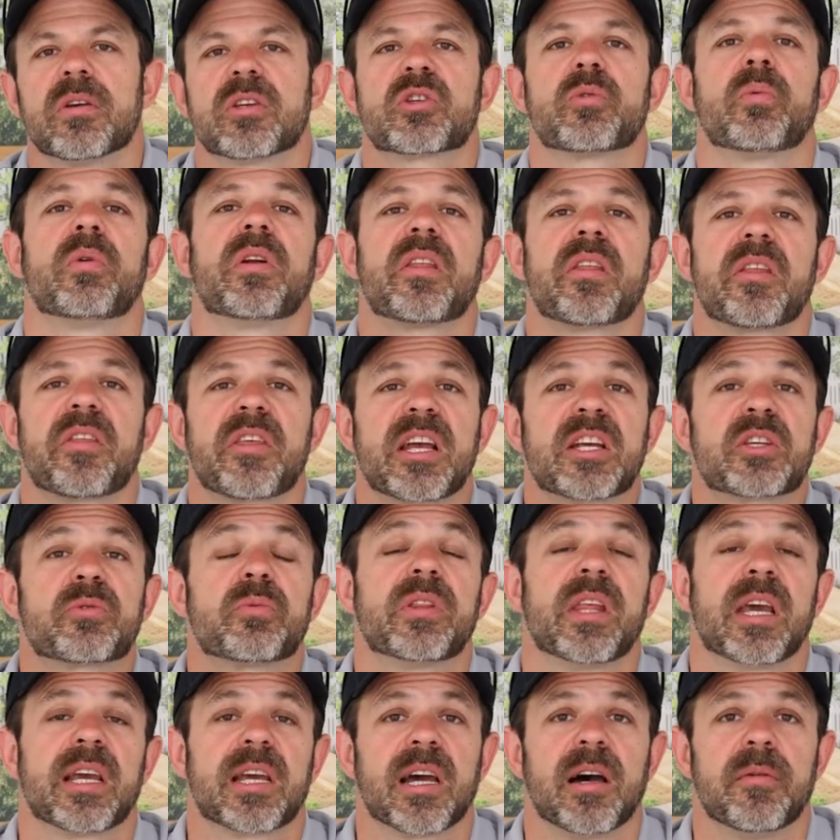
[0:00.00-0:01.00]
So one of the things
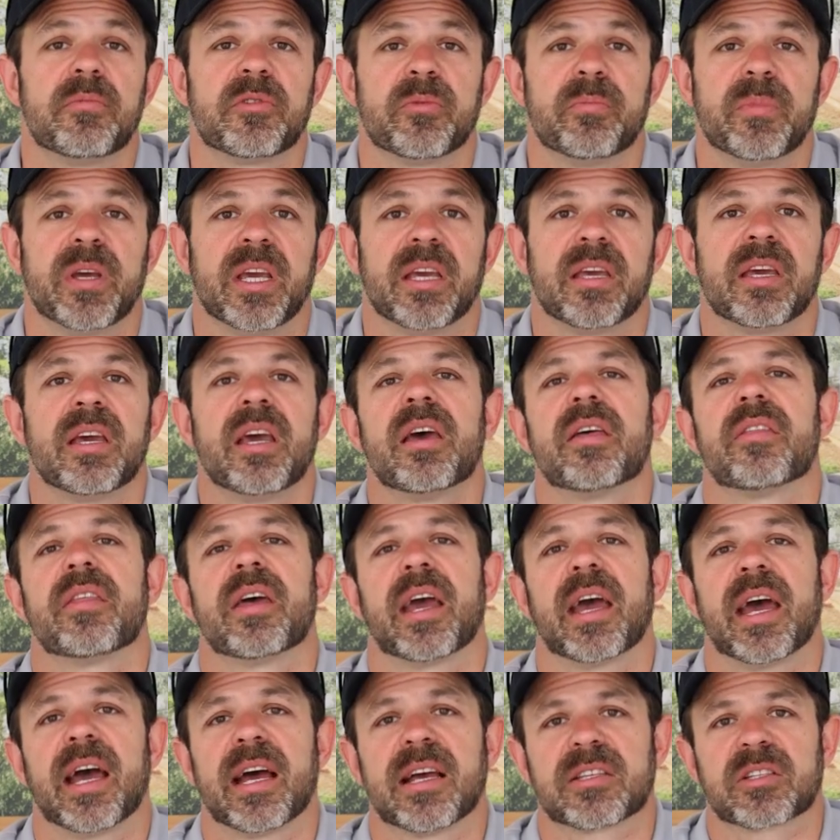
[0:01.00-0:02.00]
when they come to me, they
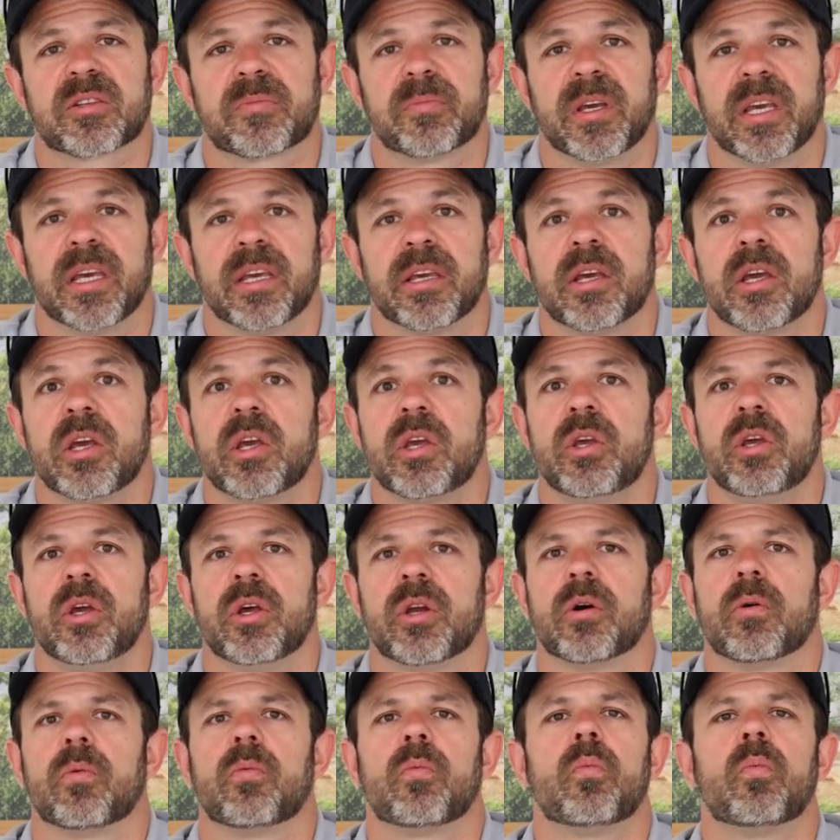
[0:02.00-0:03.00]
ask me,
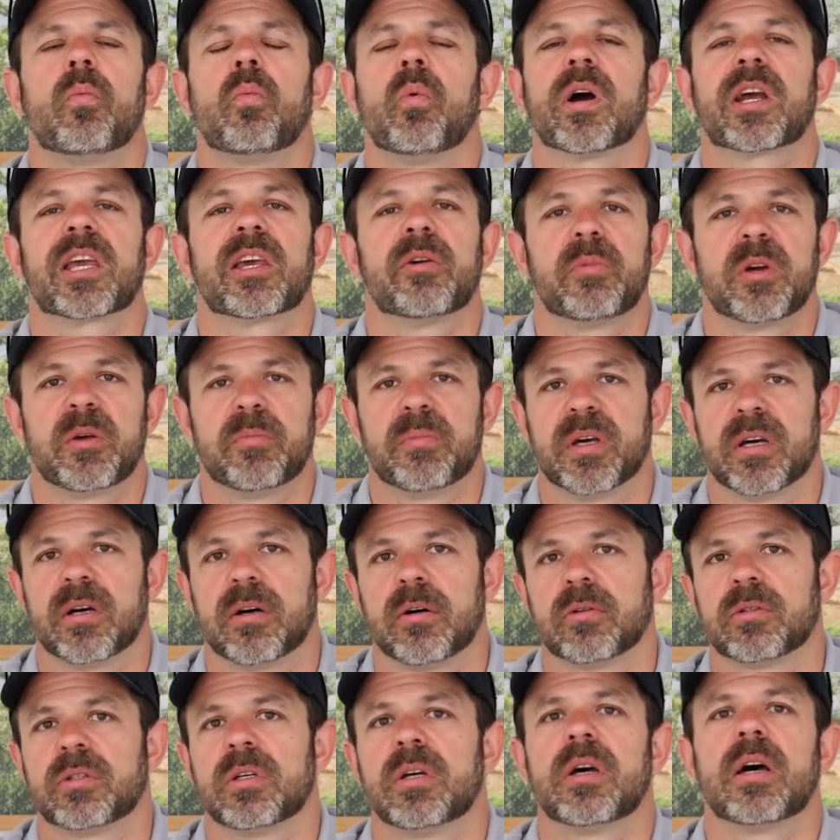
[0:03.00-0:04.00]
what can we
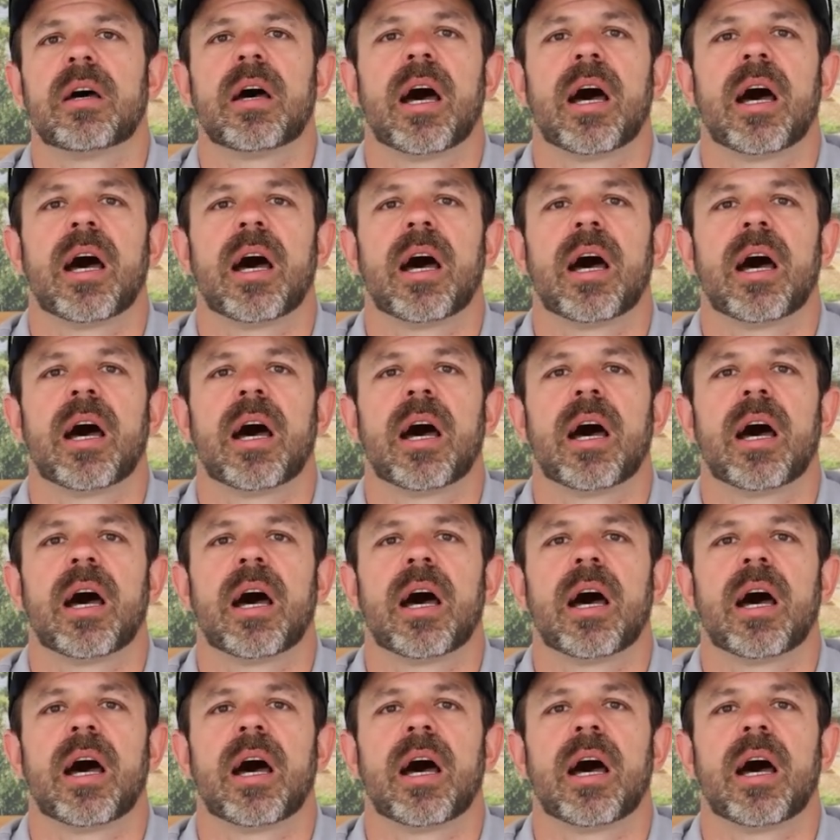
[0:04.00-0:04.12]
build?